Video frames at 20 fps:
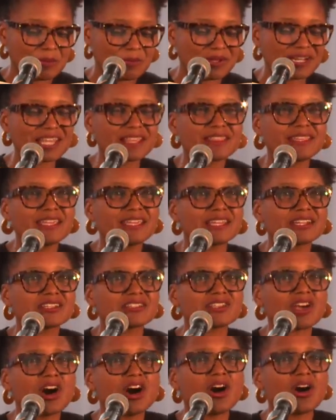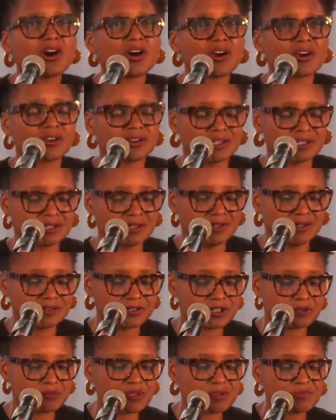But I think it is hard
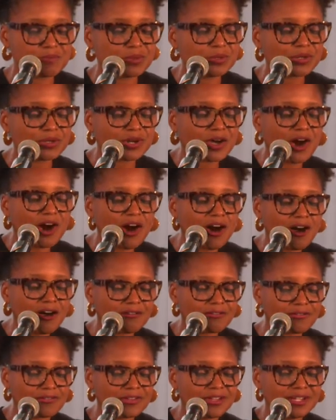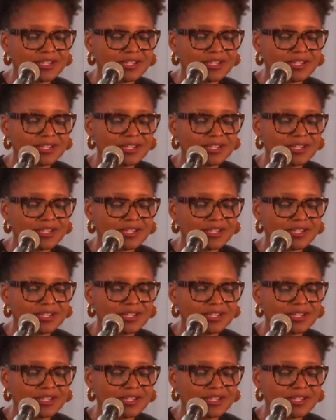to be put off